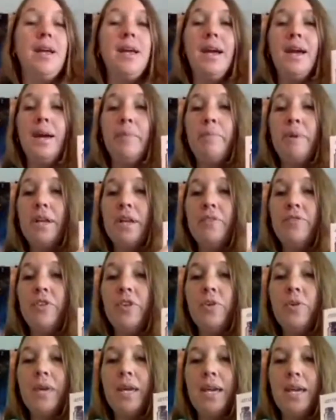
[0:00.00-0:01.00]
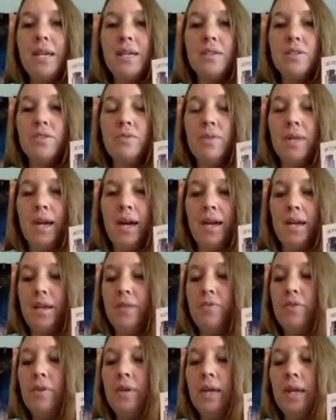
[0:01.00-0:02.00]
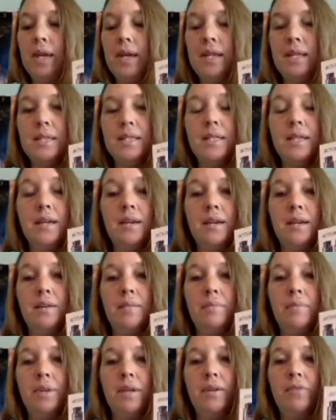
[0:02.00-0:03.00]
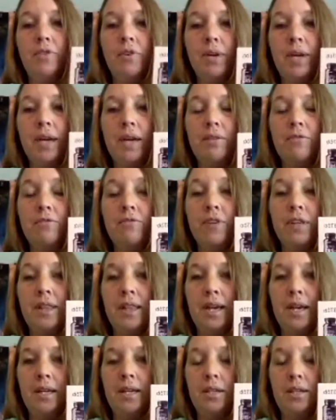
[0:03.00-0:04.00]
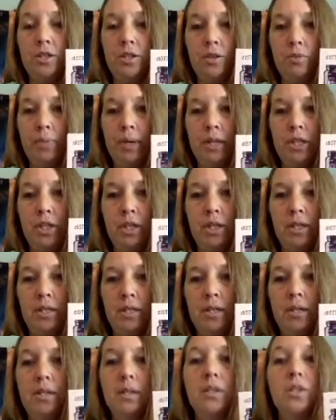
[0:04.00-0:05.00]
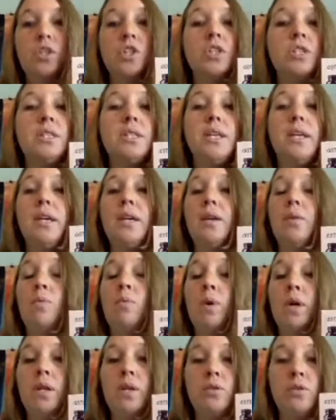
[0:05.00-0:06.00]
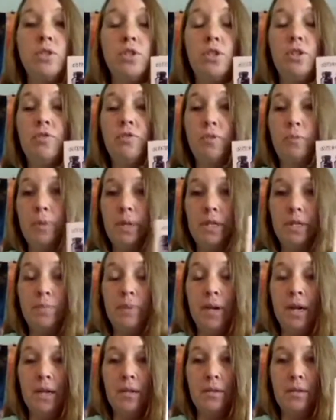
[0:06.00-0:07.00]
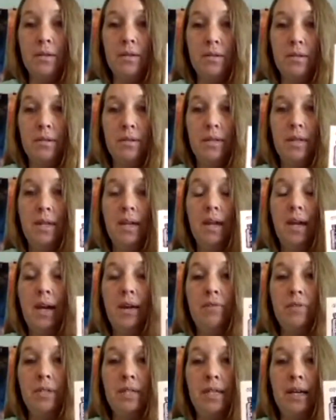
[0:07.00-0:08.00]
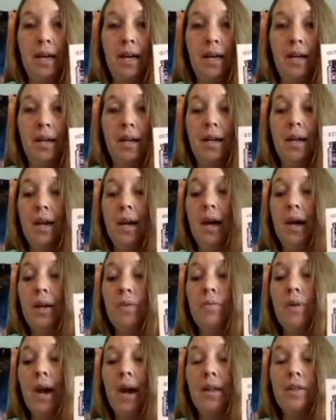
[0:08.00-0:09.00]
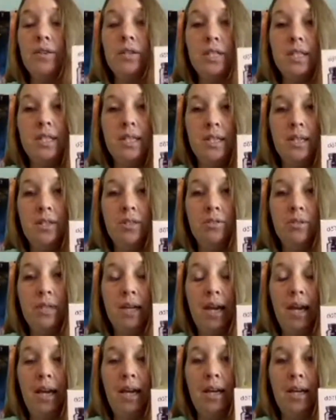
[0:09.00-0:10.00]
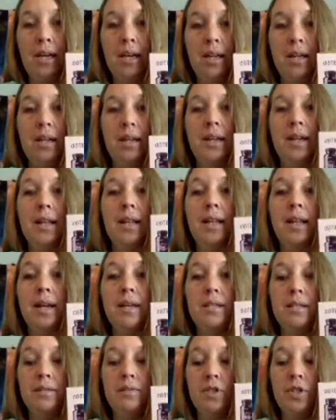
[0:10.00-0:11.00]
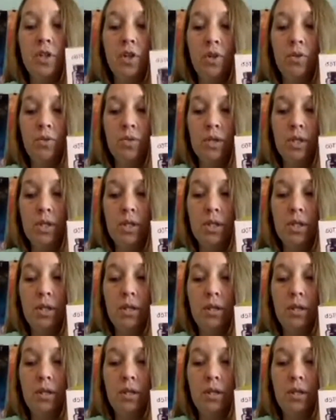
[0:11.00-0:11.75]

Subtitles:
But if you can't do that, if you can't fit that into your budget, just take 1 or 2 from each bottle every day. I'd rather see you take less of a dose